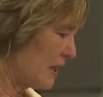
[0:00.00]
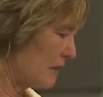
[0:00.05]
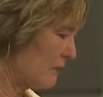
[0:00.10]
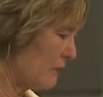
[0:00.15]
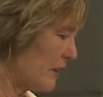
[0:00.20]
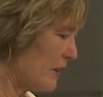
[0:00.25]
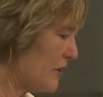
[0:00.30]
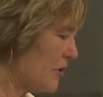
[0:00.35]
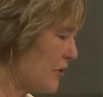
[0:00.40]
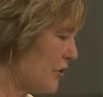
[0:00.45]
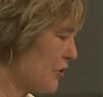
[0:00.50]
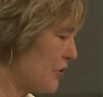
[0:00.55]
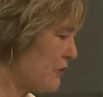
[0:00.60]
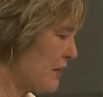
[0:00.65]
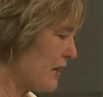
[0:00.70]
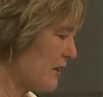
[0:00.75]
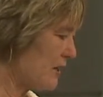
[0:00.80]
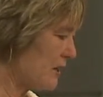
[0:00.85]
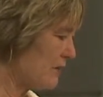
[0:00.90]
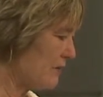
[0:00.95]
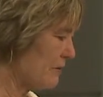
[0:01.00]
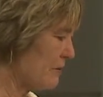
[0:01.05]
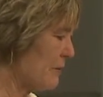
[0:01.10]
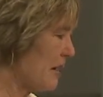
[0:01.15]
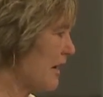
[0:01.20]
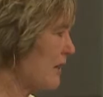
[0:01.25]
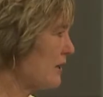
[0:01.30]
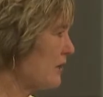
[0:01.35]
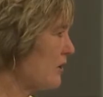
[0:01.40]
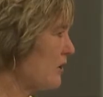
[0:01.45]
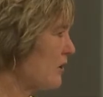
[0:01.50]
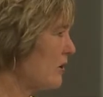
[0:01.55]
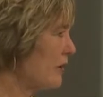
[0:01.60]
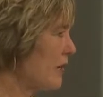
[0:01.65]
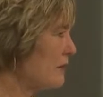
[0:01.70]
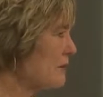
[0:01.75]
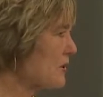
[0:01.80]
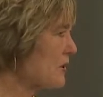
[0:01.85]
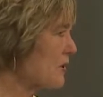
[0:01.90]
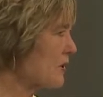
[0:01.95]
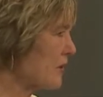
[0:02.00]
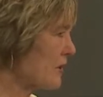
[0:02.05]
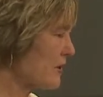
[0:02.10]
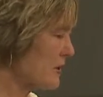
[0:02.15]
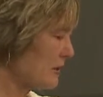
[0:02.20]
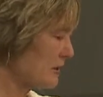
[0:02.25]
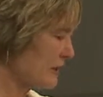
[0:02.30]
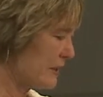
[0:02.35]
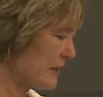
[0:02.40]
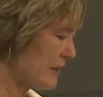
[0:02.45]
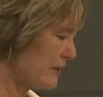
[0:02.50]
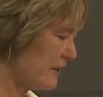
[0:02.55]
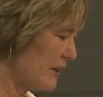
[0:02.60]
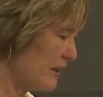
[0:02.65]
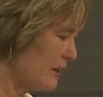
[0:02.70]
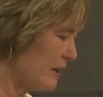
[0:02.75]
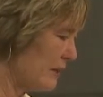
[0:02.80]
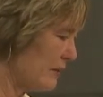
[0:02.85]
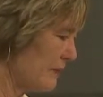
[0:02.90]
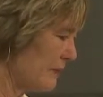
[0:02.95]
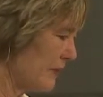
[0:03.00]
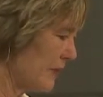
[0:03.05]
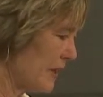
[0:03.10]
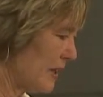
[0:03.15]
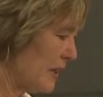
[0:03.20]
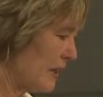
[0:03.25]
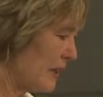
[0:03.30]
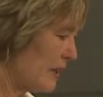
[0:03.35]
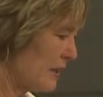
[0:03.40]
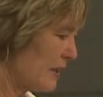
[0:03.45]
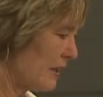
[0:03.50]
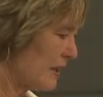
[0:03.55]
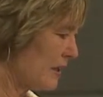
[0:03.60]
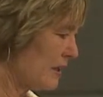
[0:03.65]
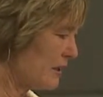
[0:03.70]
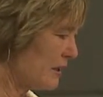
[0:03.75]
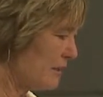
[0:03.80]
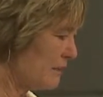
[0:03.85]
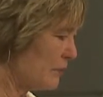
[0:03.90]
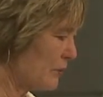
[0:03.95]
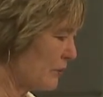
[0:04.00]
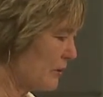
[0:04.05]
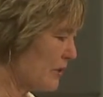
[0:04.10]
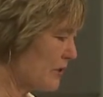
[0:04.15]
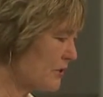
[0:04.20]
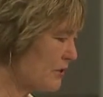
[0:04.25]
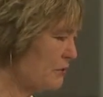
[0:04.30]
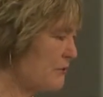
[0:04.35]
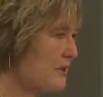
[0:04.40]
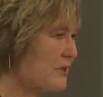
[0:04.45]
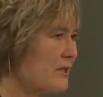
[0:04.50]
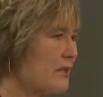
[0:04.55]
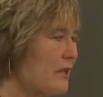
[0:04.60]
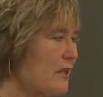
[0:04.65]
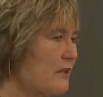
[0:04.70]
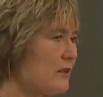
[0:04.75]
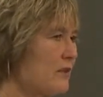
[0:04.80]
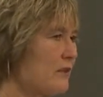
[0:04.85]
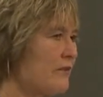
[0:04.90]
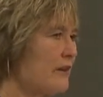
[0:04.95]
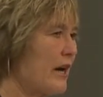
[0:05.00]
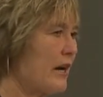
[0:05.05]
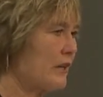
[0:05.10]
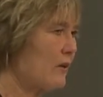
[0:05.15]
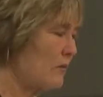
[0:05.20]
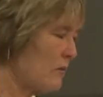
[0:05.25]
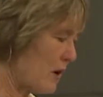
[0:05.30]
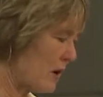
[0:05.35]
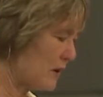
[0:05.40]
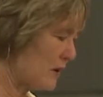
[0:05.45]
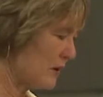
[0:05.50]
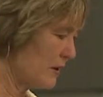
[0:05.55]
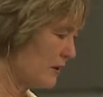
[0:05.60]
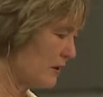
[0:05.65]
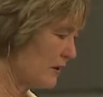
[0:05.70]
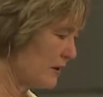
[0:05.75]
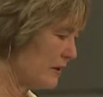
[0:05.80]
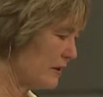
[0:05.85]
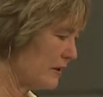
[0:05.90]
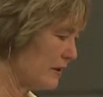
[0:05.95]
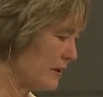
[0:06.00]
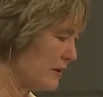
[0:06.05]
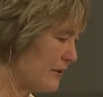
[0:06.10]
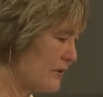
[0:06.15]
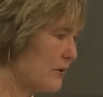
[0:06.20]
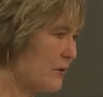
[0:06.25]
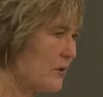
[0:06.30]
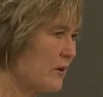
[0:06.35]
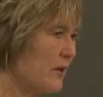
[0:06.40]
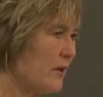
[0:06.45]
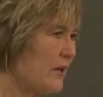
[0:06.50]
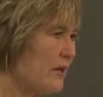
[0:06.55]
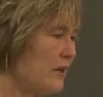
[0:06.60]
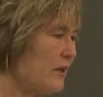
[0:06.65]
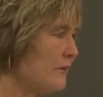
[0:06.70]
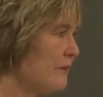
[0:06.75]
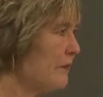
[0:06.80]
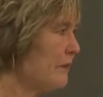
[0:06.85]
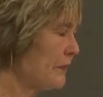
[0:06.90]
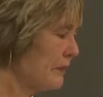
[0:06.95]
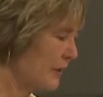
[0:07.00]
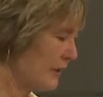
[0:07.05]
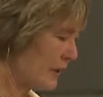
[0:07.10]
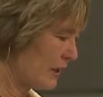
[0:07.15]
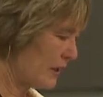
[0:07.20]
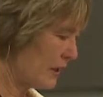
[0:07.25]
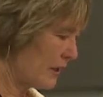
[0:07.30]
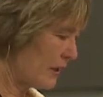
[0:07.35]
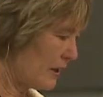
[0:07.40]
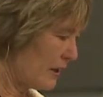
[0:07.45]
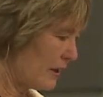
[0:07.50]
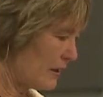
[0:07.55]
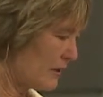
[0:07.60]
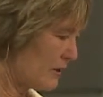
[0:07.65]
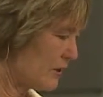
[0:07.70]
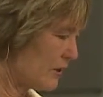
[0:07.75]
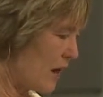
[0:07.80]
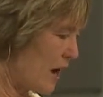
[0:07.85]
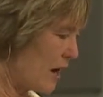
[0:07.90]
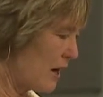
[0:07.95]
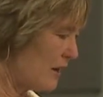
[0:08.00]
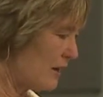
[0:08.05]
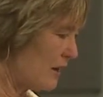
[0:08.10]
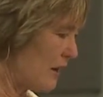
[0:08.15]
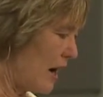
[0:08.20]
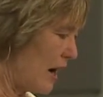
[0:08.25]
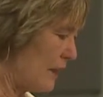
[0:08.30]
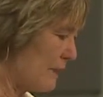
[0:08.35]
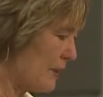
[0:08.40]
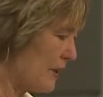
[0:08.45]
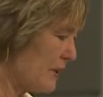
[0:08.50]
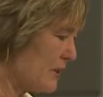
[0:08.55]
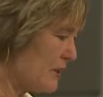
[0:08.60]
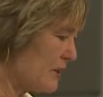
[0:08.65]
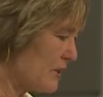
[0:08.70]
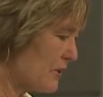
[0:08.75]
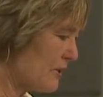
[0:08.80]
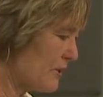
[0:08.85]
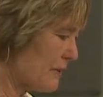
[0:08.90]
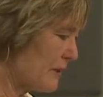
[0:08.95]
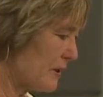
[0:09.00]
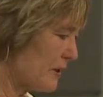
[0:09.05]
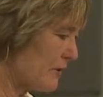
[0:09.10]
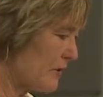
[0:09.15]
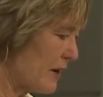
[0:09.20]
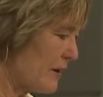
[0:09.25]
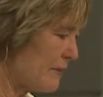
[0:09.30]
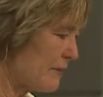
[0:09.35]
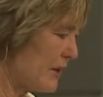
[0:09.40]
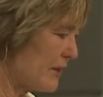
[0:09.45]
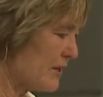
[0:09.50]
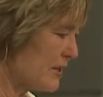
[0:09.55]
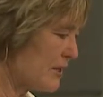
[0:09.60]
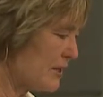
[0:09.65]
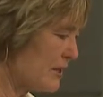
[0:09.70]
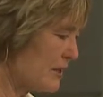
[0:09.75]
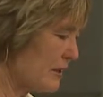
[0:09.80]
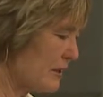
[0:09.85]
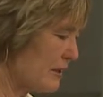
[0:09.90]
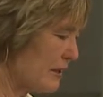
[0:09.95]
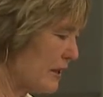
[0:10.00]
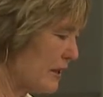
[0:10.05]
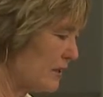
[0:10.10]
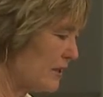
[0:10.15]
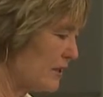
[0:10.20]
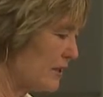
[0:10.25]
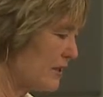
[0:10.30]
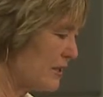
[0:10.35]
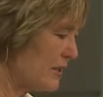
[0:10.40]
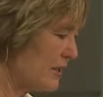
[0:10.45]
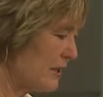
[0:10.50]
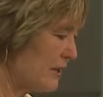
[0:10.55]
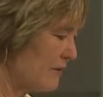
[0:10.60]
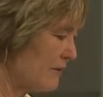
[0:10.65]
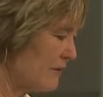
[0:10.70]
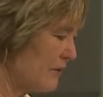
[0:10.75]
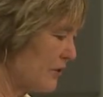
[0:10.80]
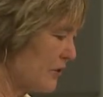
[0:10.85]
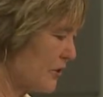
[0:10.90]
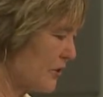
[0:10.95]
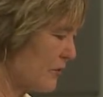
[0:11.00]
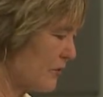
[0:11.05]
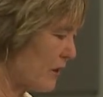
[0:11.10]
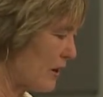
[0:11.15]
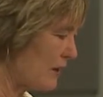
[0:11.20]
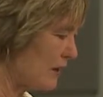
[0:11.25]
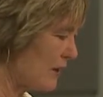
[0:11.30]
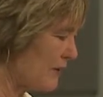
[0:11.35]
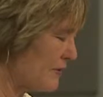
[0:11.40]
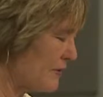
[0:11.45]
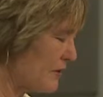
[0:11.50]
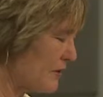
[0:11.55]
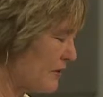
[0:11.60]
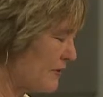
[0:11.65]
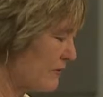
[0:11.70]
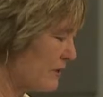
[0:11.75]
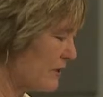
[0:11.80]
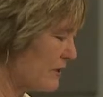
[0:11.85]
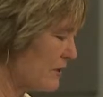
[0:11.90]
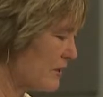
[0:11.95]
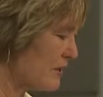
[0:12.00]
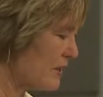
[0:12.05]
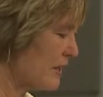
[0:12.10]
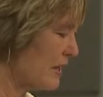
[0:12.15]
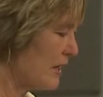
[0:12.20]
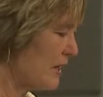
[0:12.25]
Rick Shoemaker from Idaho EPSCoR down here. Keely Brooks from the Southern Nevada Water Authority. Todd Hopkins from the Great Basin LCC and Fish and Wildlife Service.